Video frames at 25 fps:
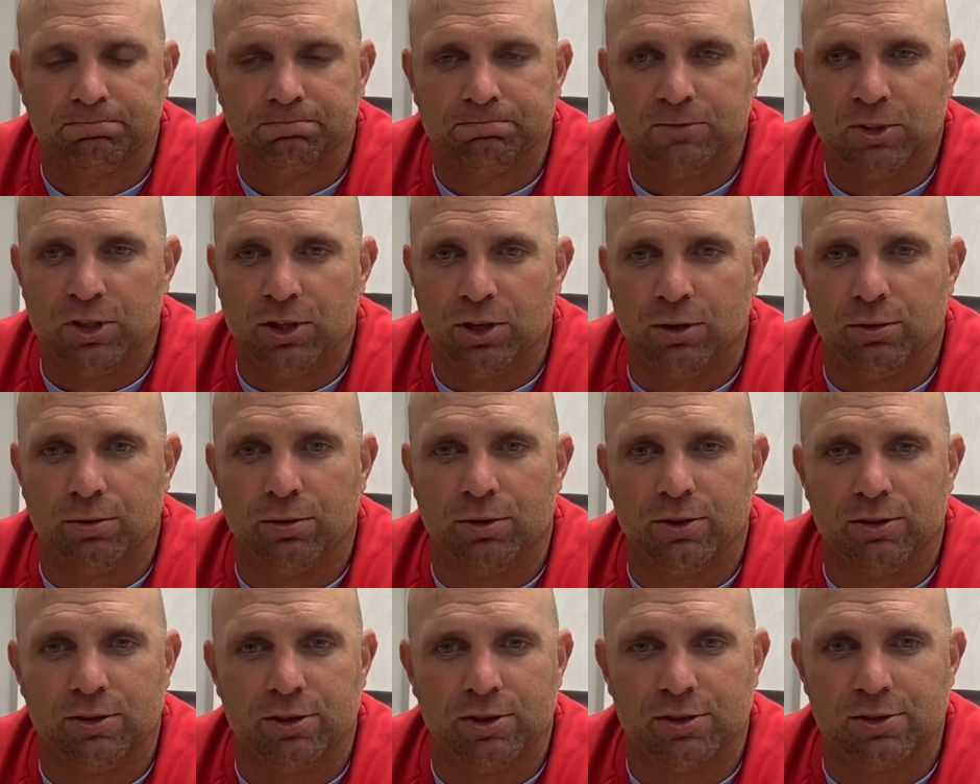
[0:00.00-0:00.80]
you know,
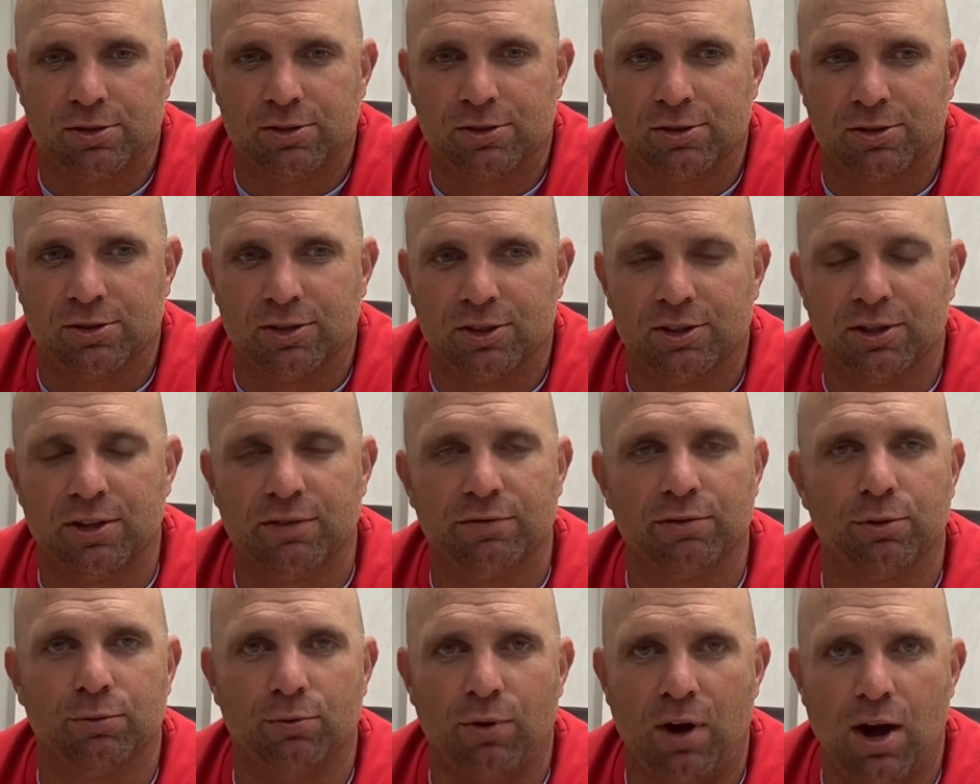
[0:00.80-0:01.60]
this is a
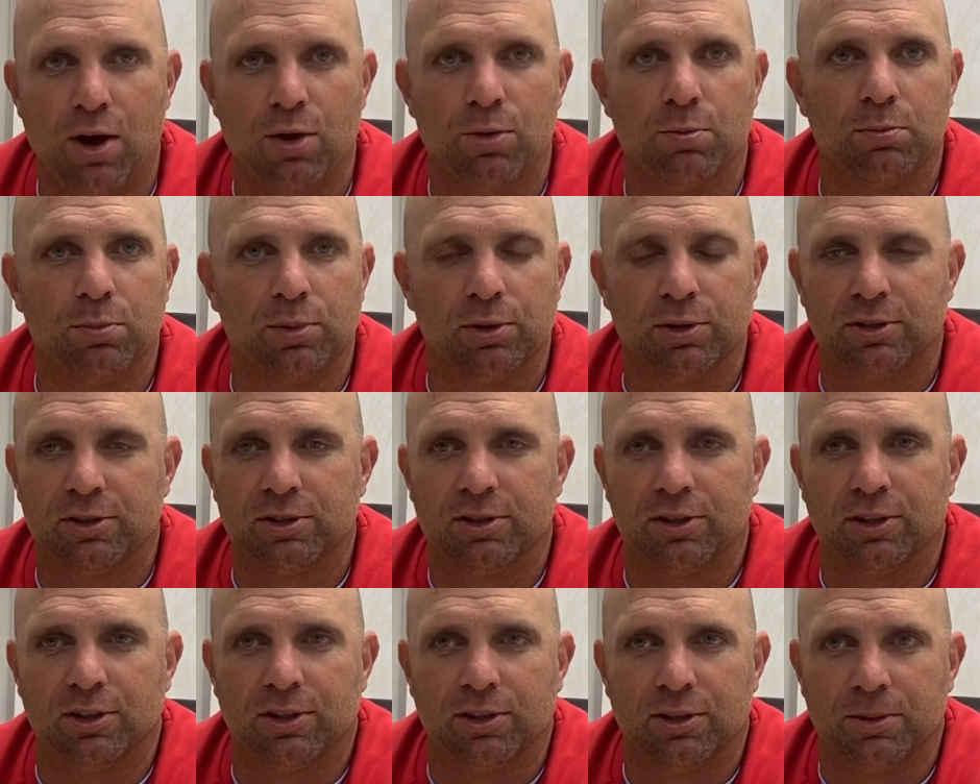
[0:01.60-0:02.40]
different route, but
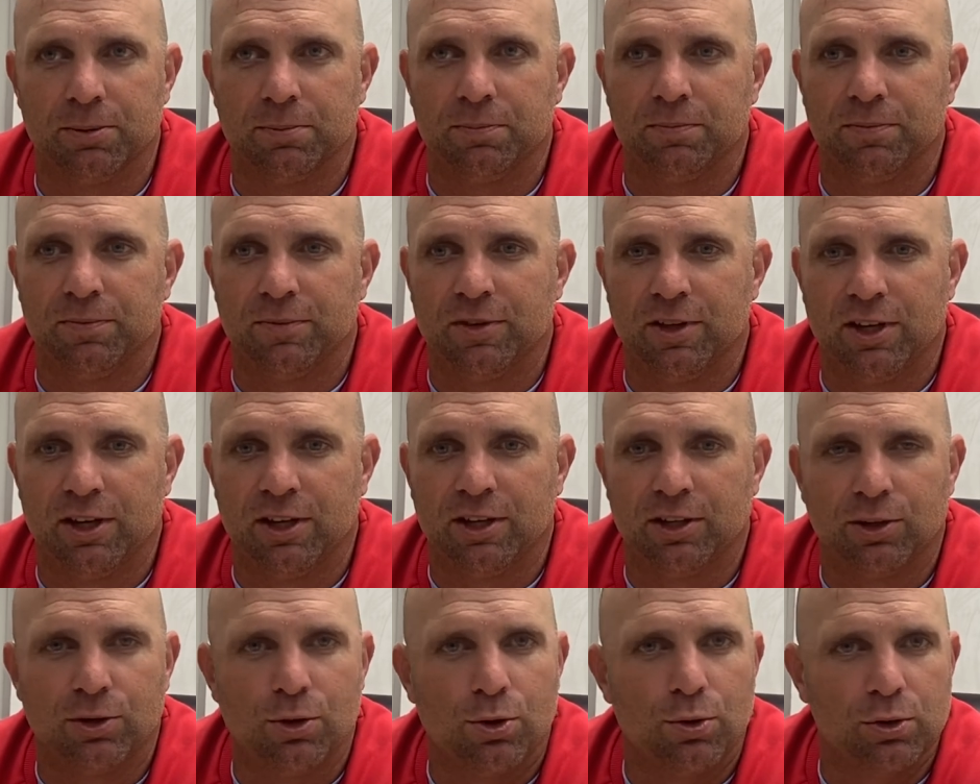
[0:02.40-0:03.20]
um, the
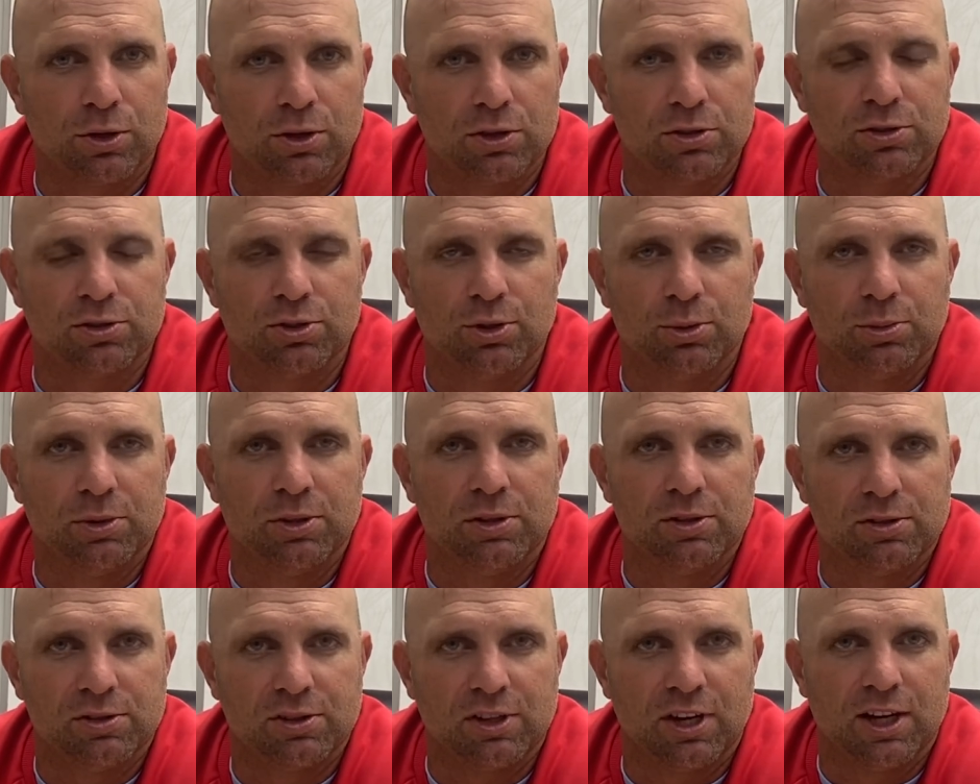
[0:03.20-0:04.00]
end goal can still be
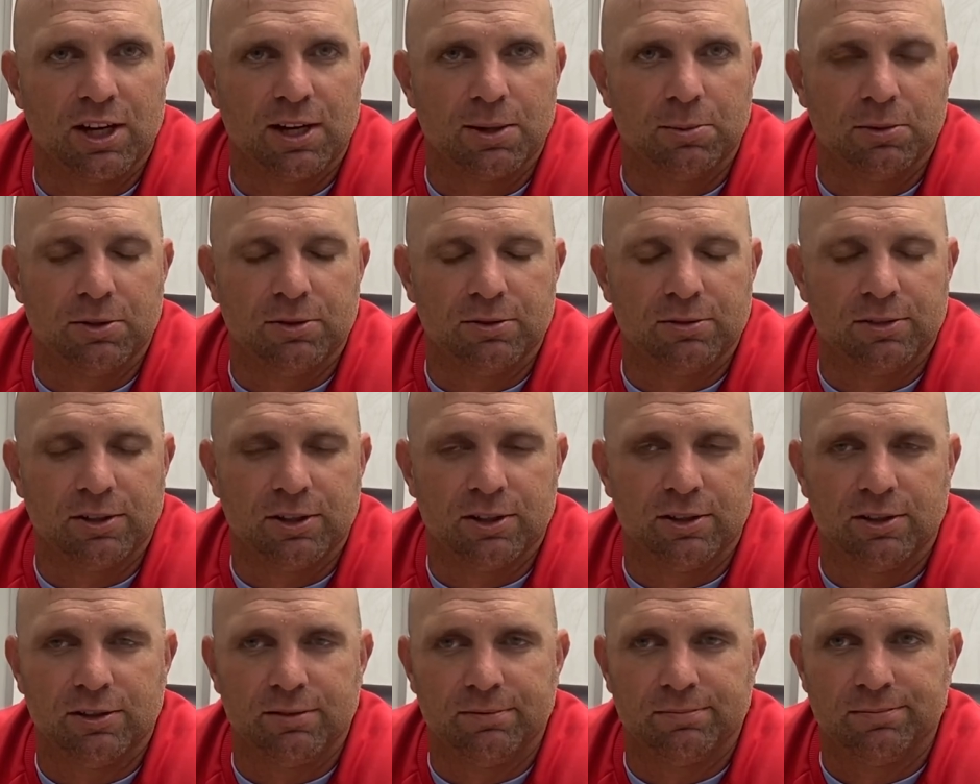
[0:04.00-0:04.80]
the same, and,
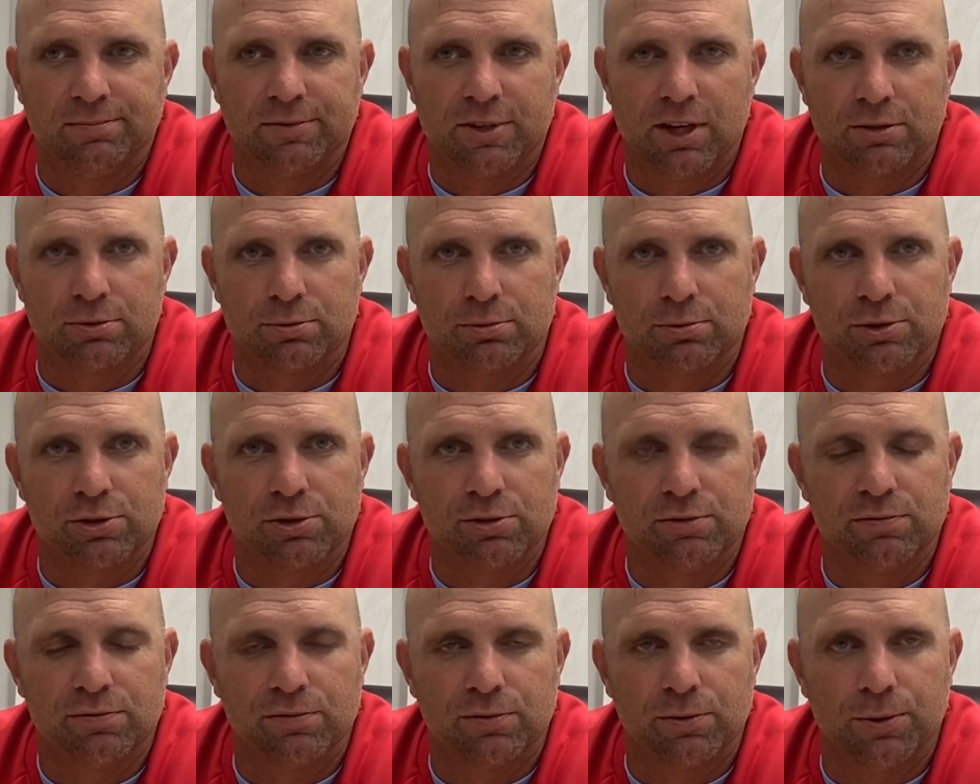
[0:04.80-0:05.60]
and that's what we're
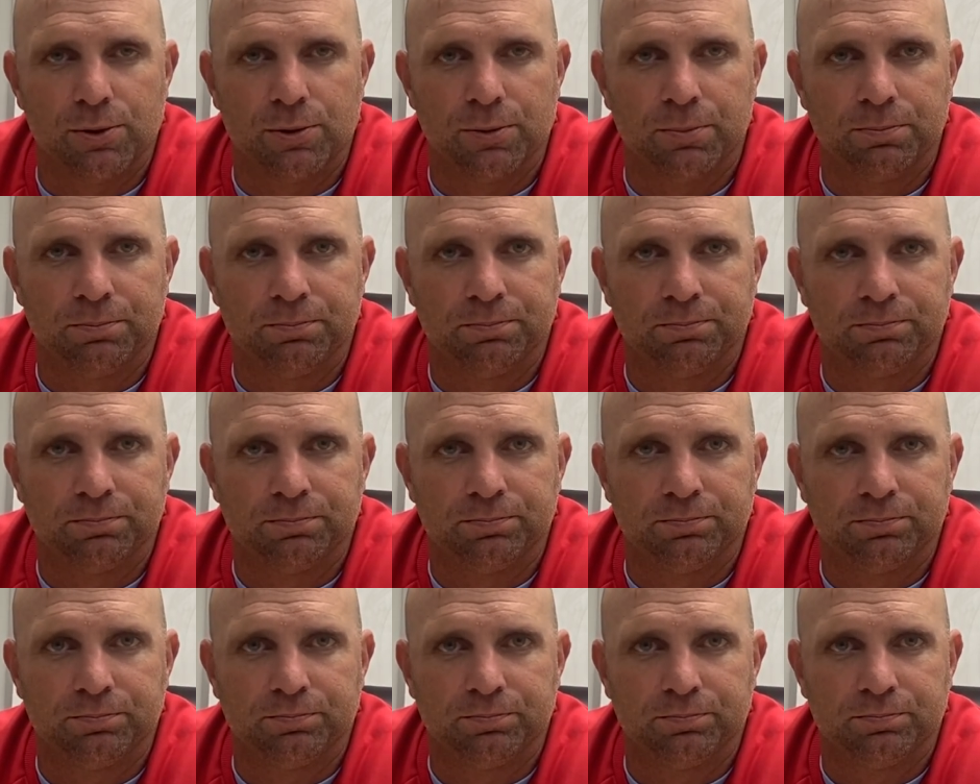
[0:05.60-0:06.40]
shooting for.
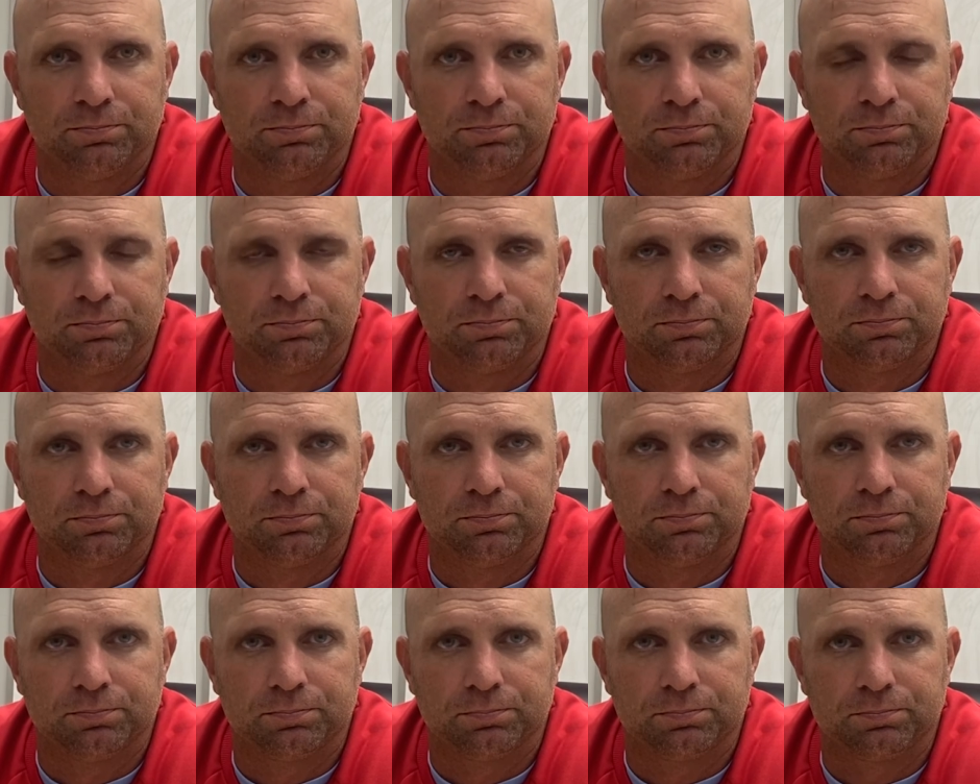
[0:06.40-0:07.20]
Nick, thank
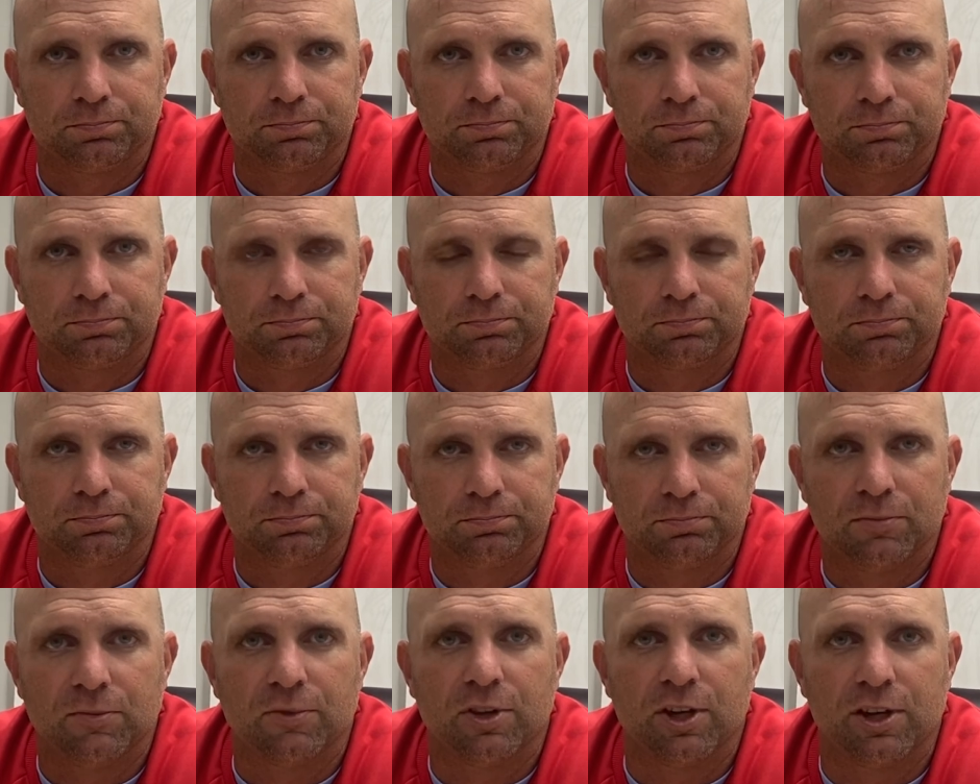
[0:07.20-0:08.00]
you. Best of luck to you.
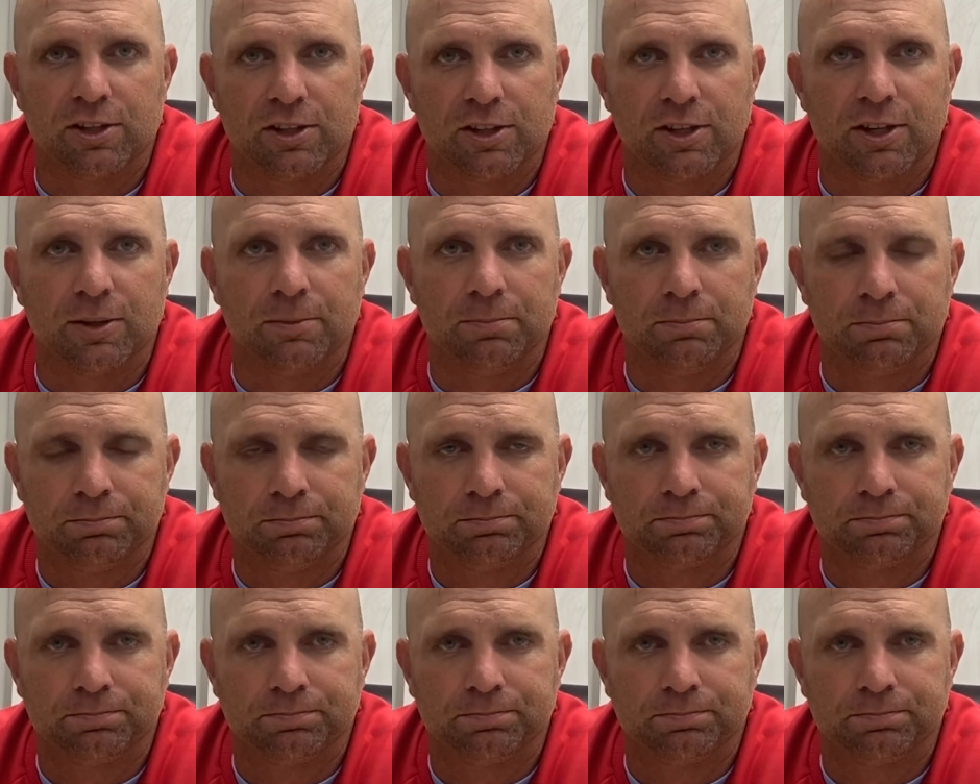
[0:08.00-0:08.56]
Thank you, Ken.